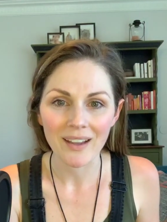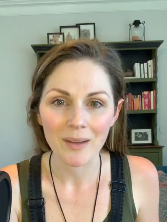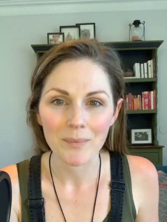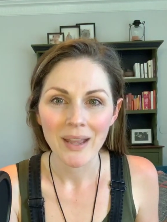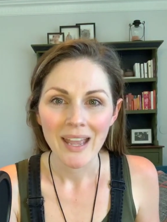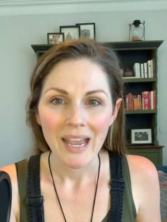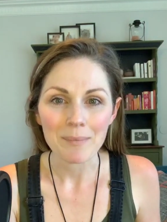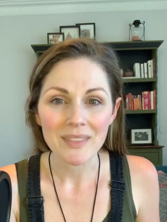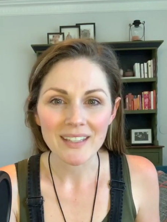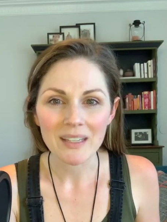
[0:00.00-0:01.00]
I'm
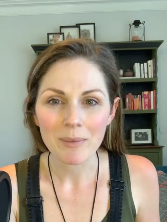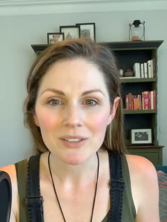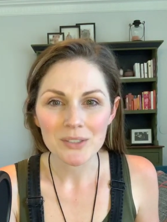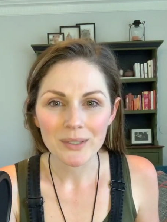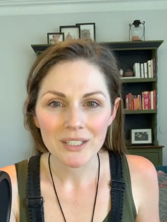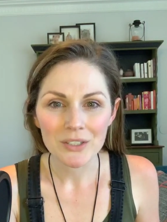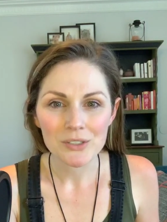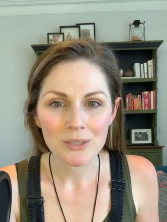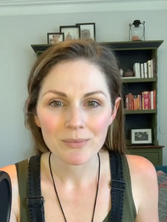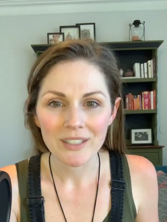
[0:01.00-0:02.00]
thinking about doing a
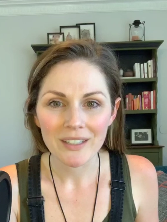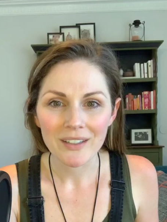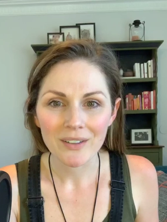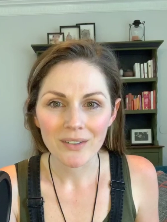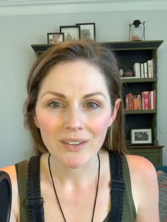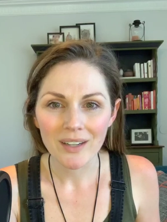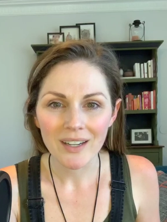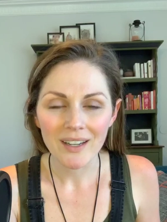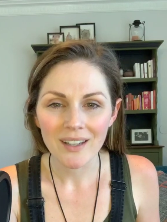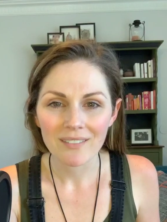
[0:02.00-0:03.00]
YouTube video
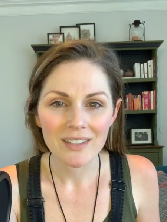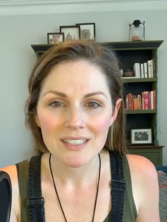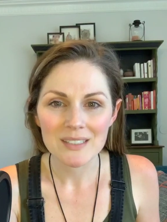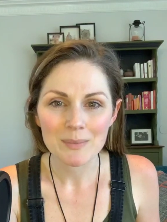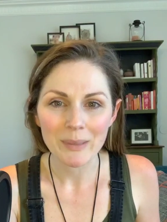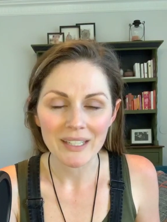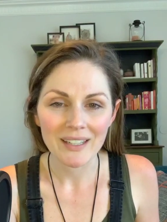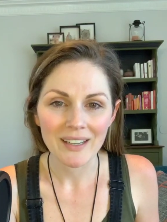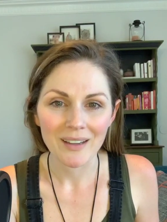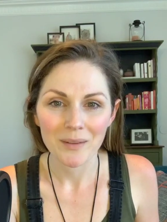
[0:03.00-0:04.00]
of this, but